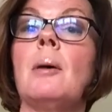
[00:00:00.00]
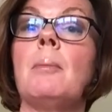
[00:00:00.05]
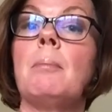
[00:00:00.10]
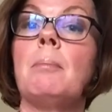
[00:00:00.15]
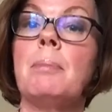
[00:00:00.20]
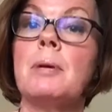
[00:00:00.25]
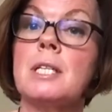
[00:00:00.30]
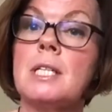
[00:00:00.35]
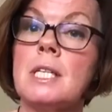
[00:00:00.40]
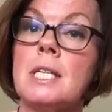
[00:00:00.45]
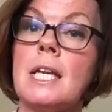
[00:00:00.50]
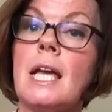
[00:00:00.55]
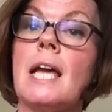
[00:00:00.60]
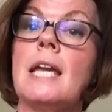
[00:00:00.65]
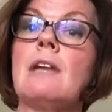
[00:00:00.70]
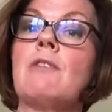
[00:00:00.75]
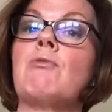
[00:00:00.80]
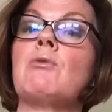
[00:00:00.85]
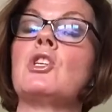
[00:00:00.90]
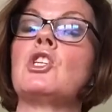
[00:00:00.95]
but again,
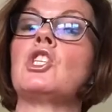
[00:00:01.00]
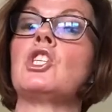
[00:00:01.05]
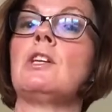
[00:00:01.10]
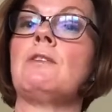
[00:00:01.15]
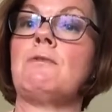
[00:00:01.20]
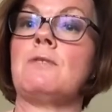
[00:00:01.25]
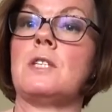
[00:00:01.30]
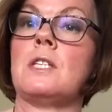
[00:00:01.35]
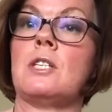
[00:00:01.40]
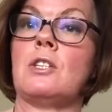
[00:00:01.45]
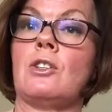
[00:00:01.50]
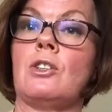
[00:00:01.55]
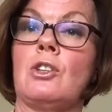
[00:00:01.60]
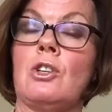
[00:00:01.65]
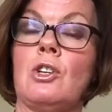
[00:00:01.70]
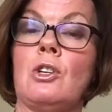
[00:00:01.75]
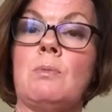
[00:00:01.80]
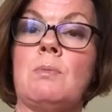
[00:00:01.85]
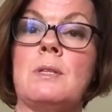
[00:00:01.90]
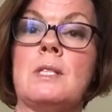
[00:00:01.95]
if we shift into
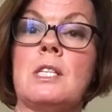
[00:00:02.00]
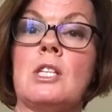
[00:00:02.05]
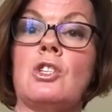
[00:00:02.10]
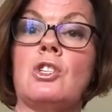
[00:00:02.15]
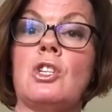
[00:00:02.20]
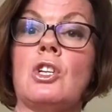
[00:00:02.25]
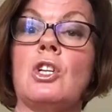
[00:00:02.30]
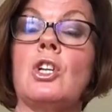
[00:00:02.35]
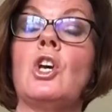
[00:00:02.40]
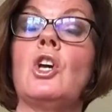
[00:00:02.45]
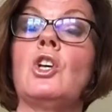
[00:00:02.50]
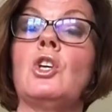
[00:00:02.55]
third position,